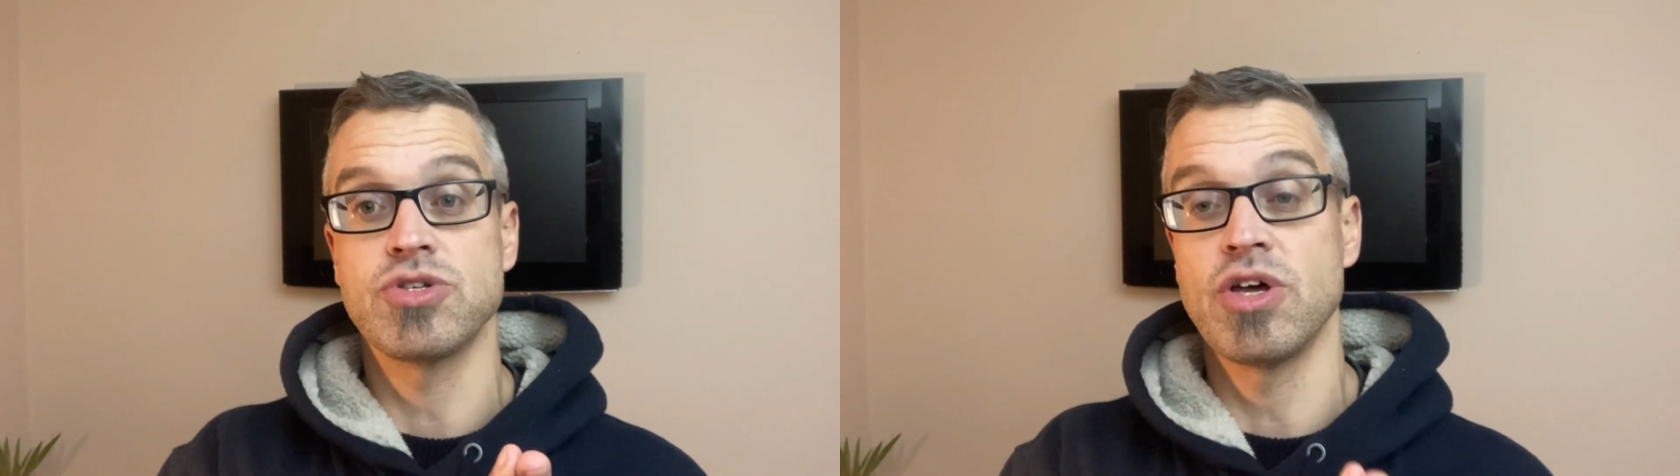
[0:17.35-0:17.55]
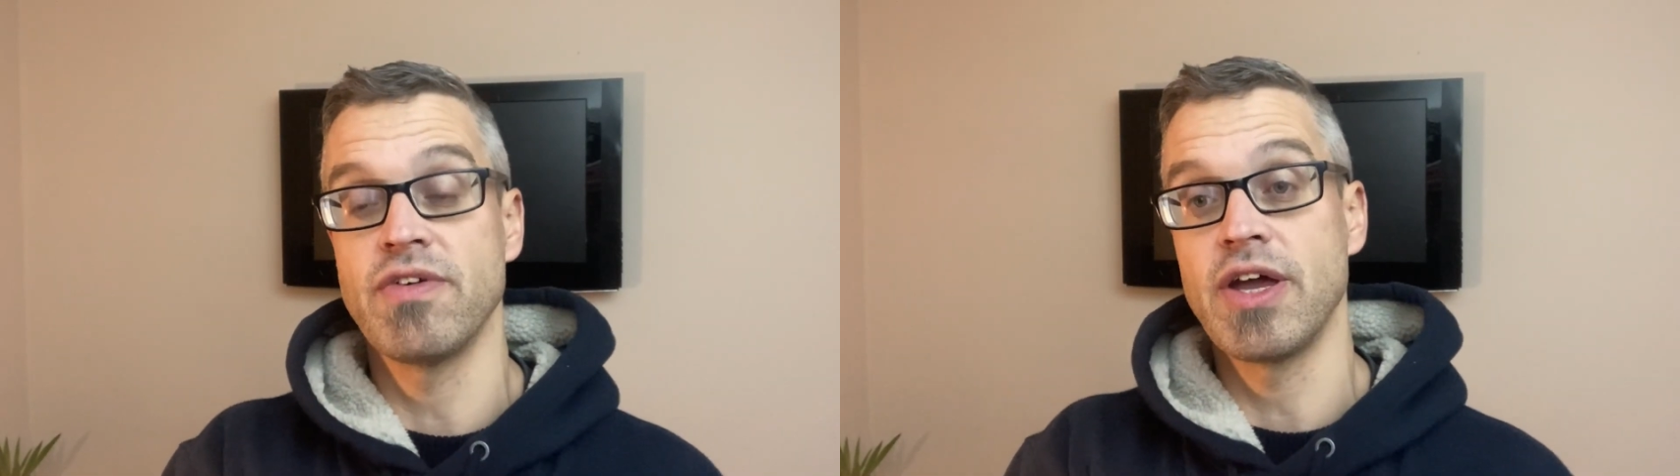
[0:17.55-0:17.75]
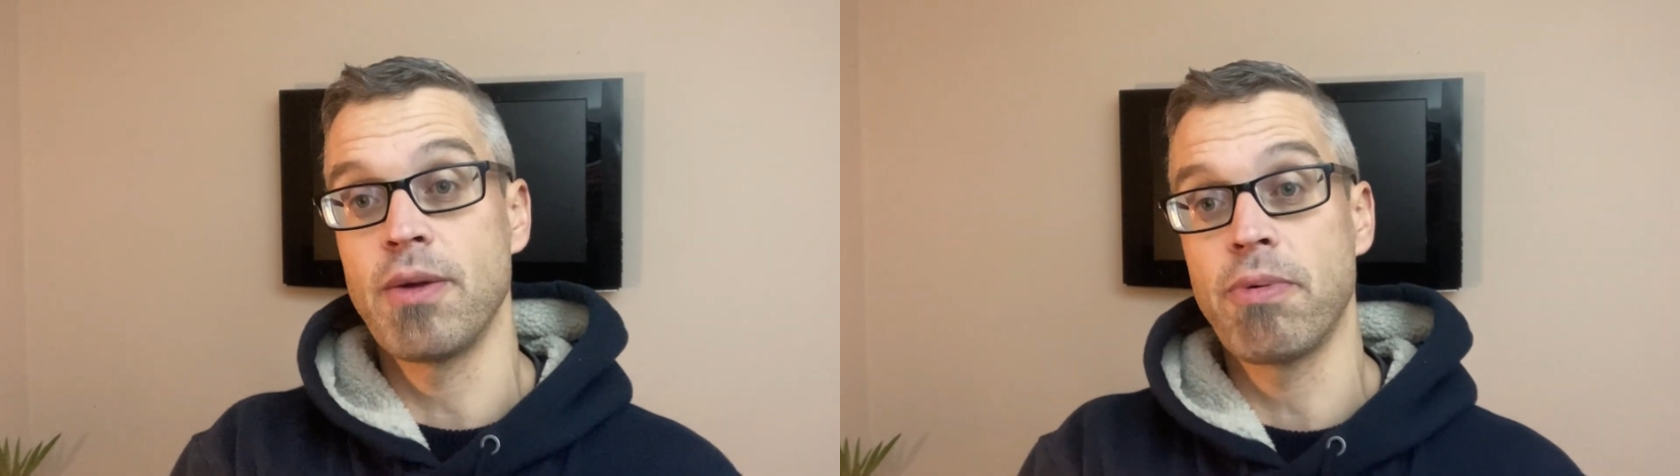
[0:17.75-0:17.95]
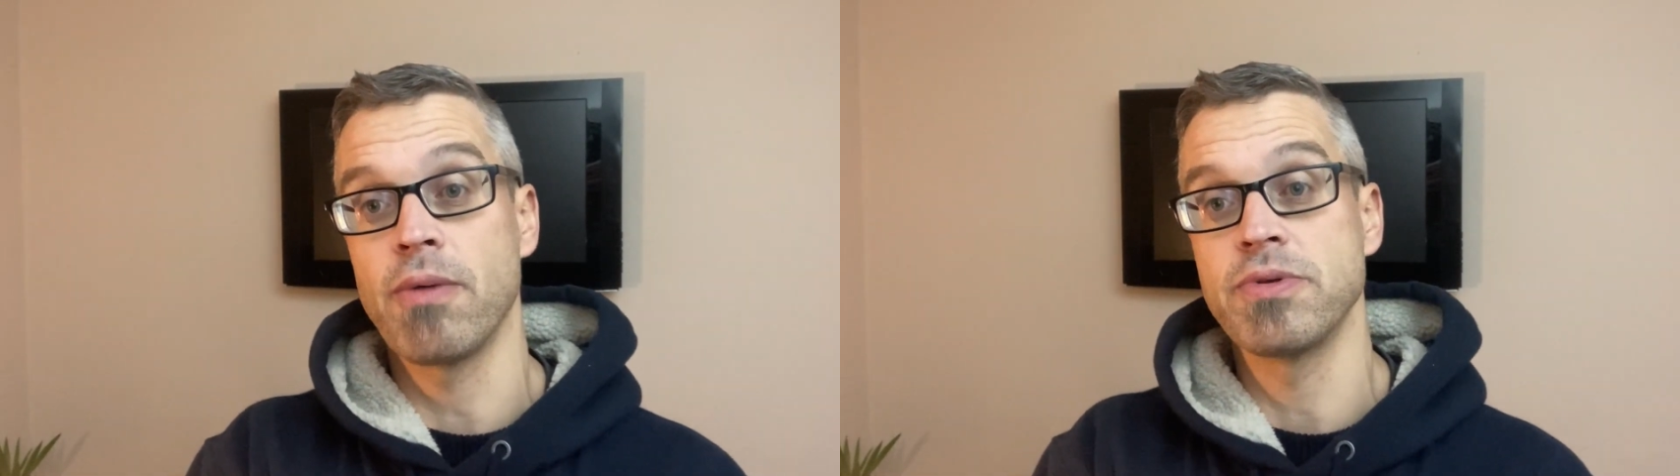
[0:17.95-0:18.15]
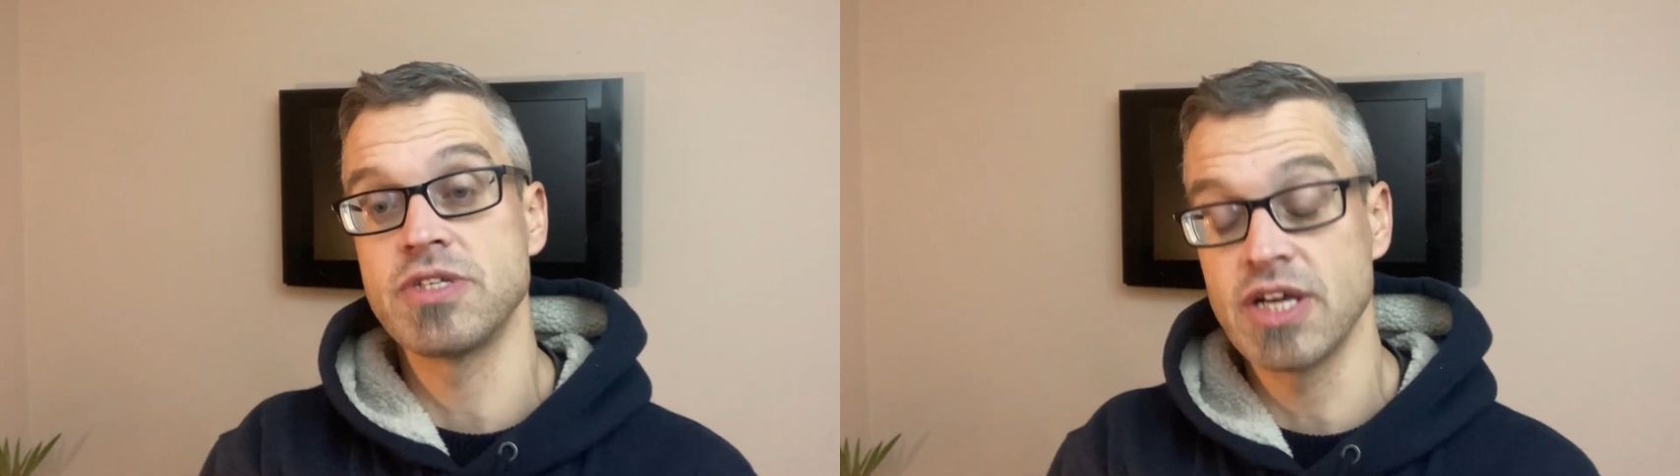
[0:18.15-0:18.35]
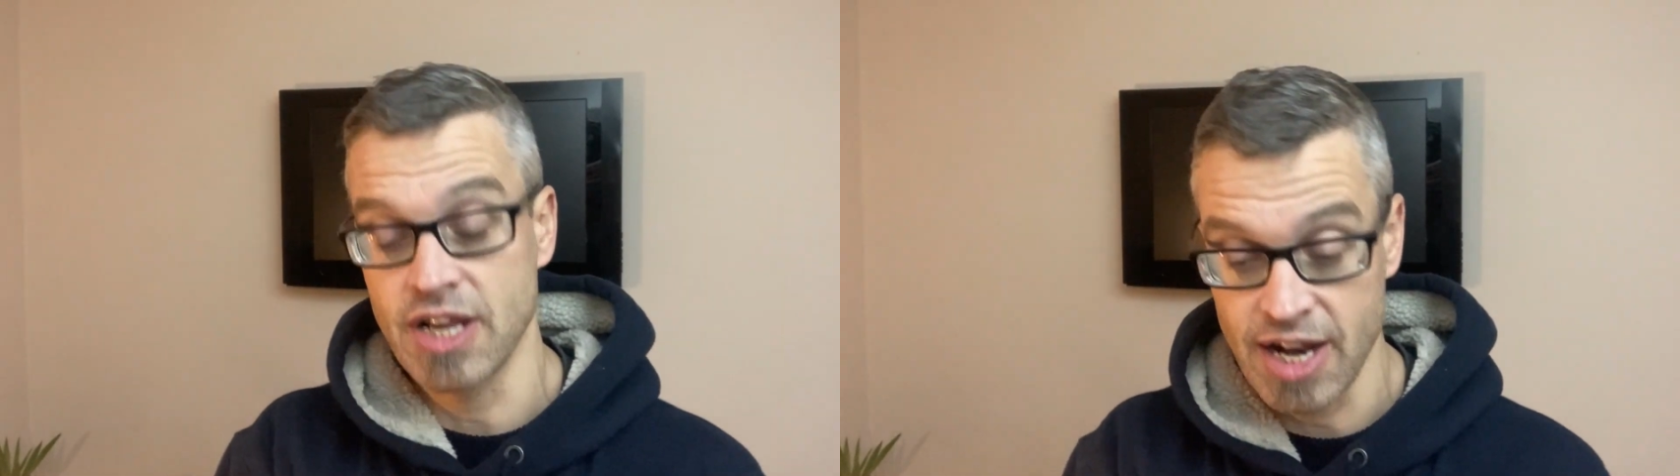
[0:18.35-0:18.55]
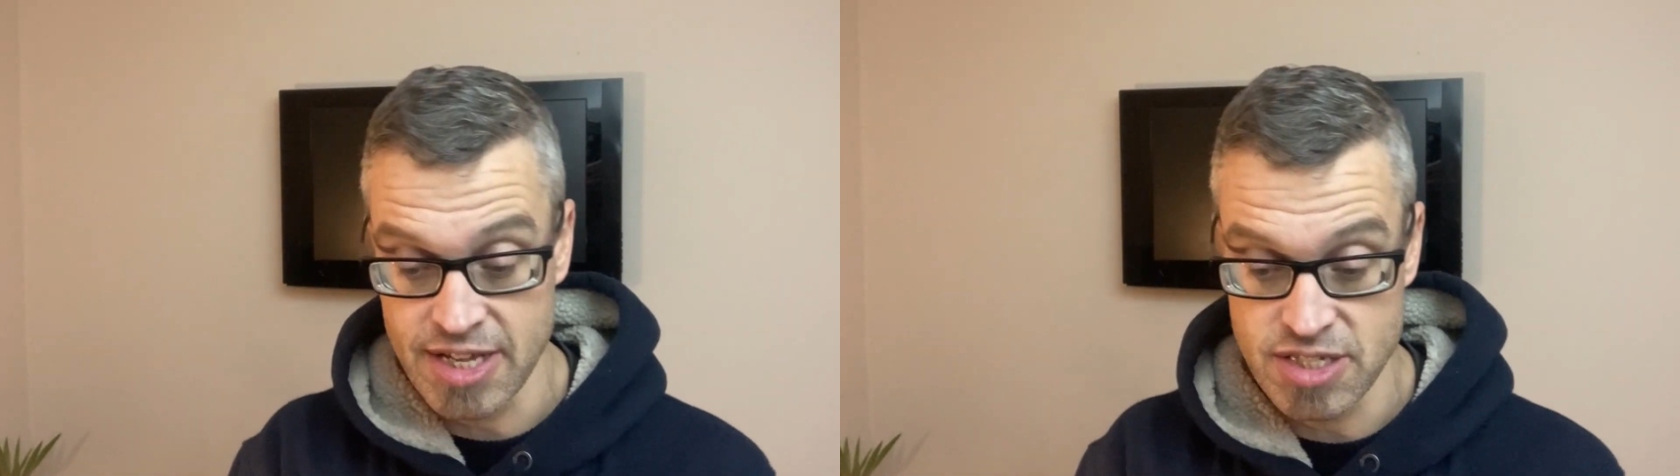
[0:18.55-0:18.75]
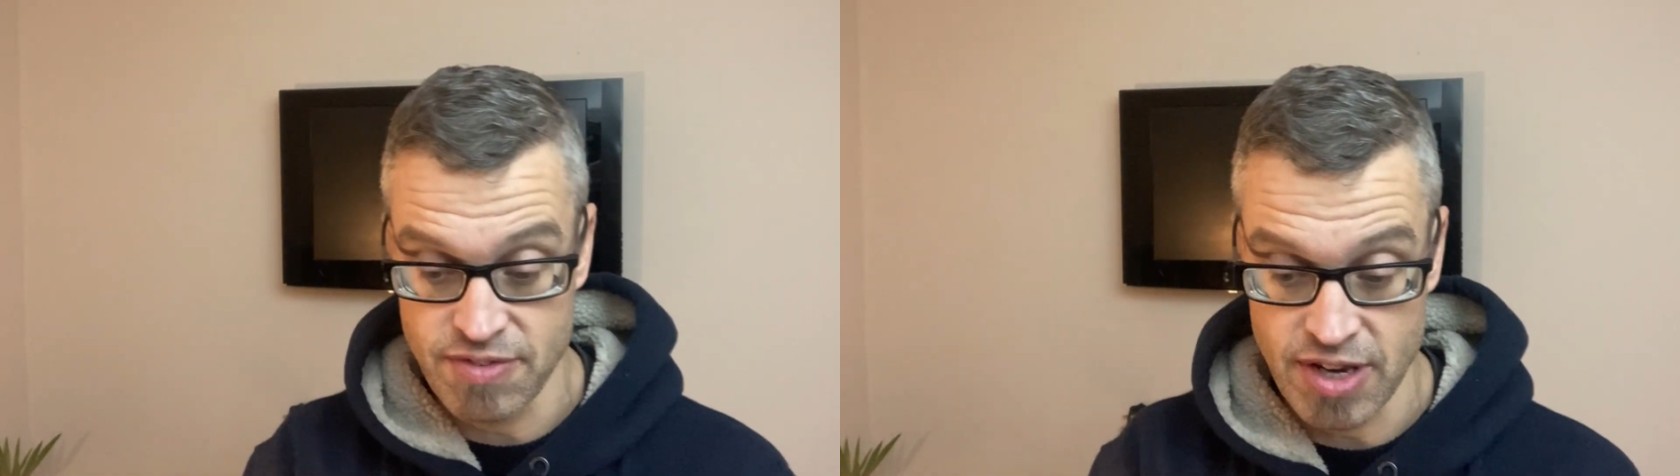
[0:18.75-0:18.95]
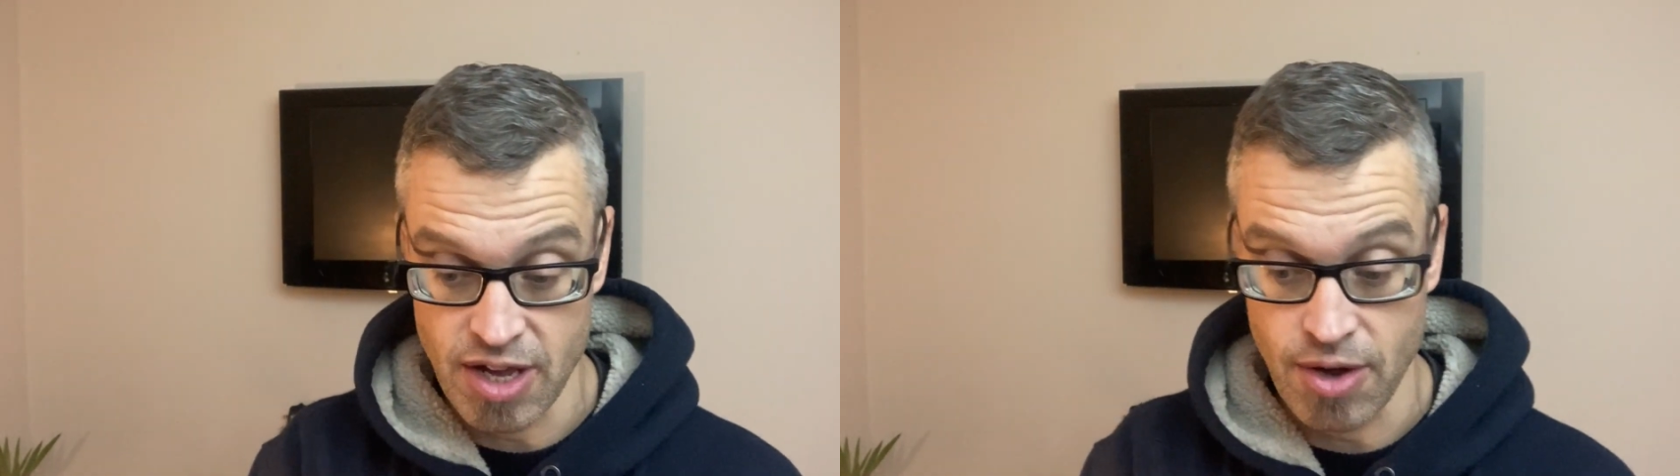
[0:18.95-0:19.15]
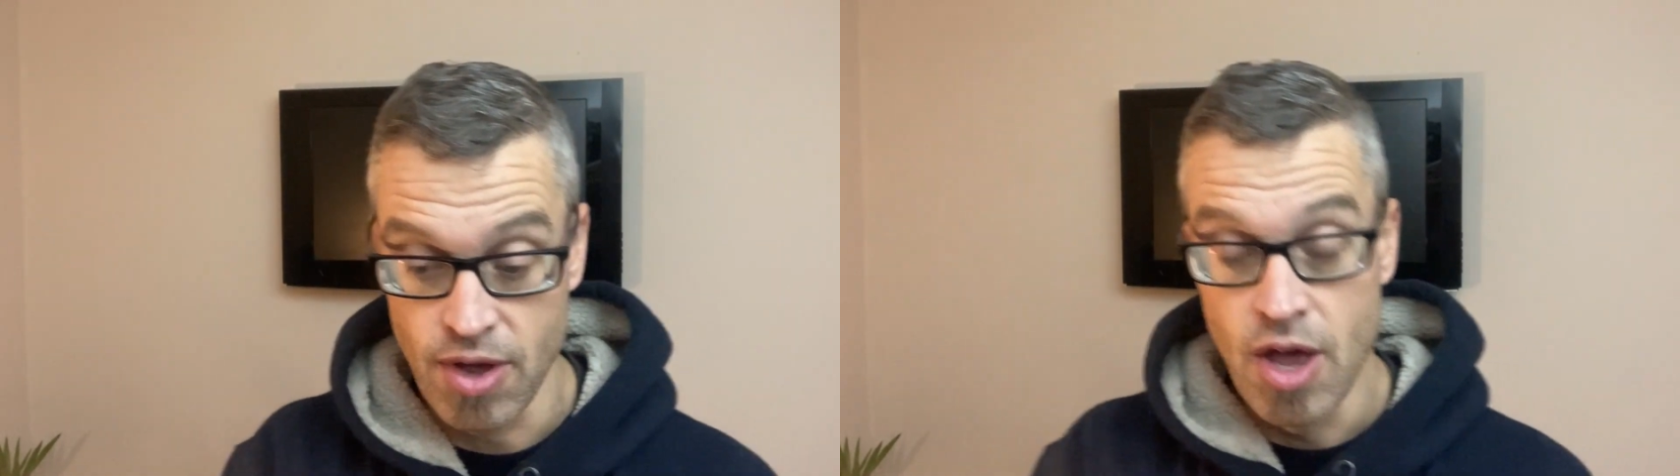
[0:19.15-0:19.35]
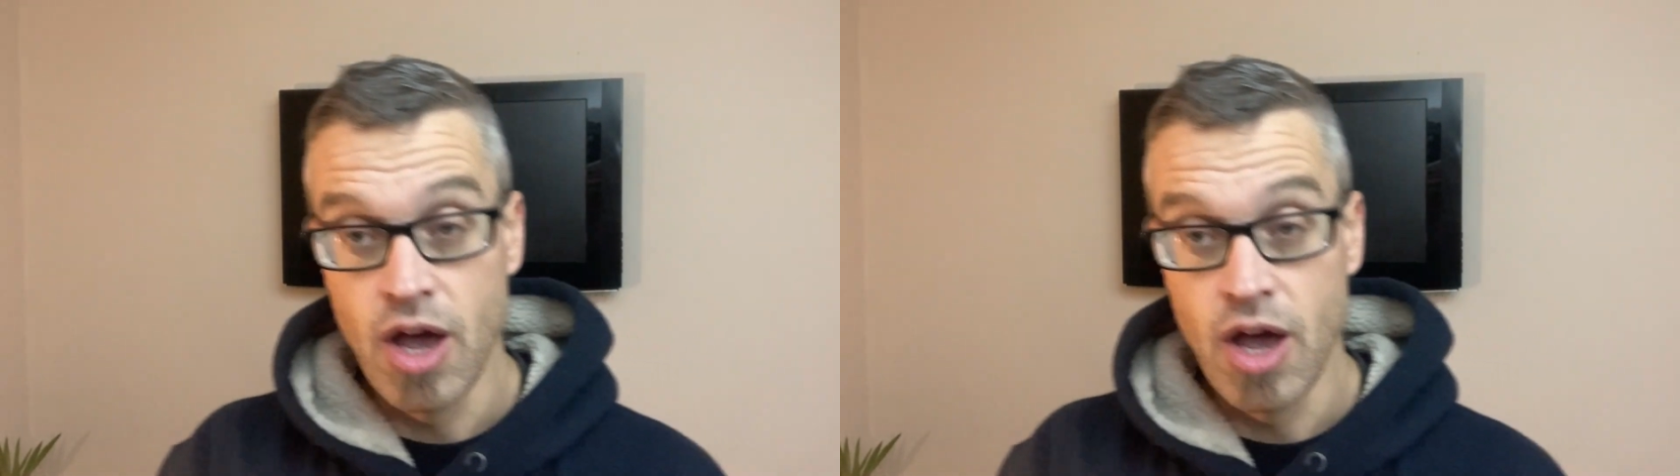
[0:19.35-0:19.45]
surveying a property in a later video.